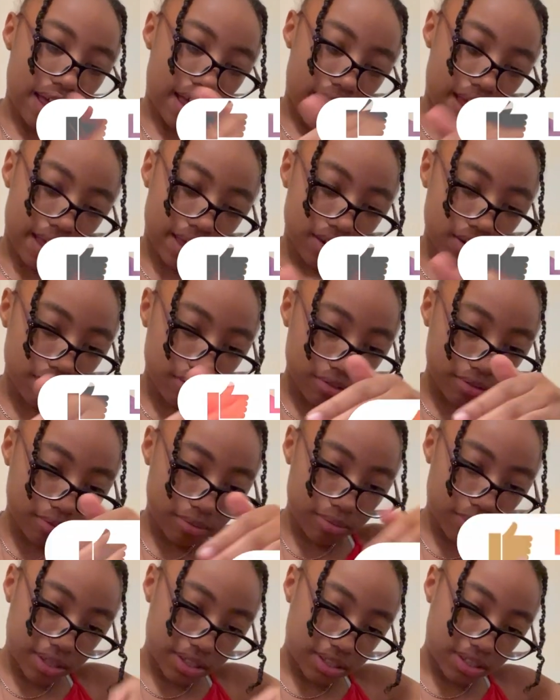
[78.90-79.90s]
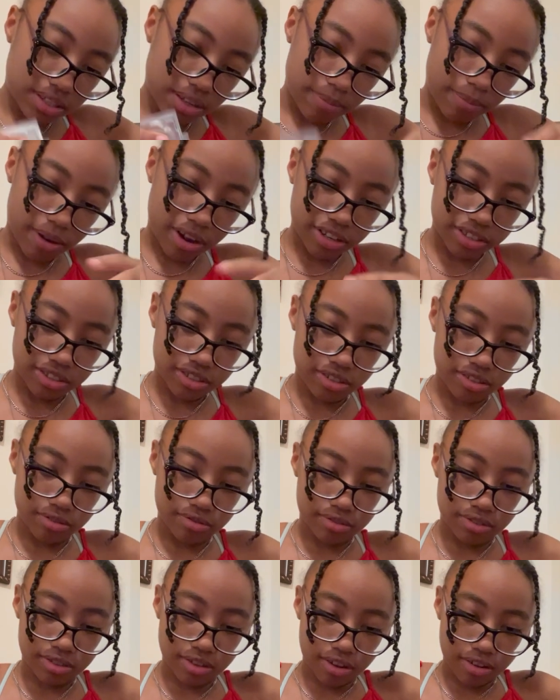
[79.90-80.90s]
I know what some parts do.
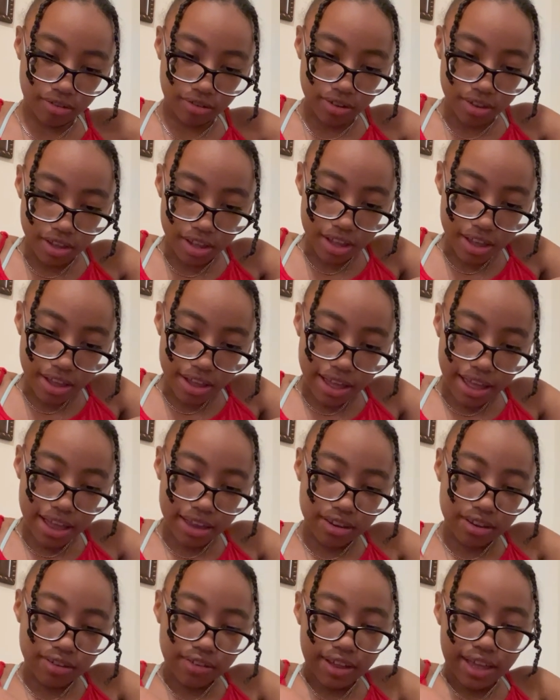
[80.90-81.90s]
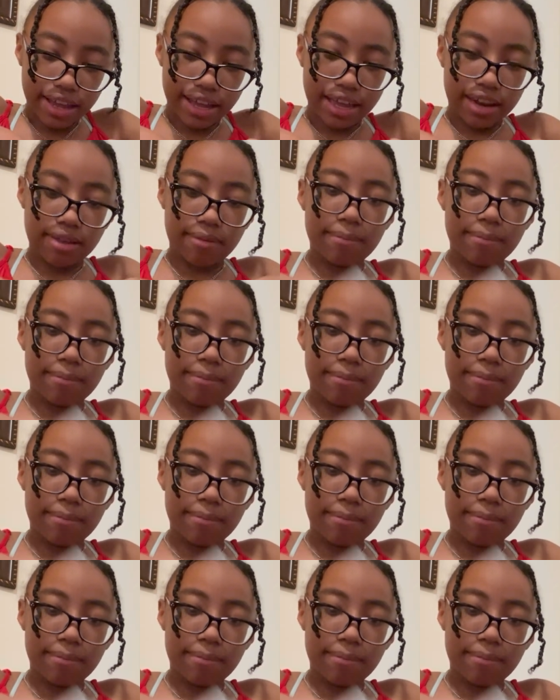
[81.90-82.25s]
So I know I gotta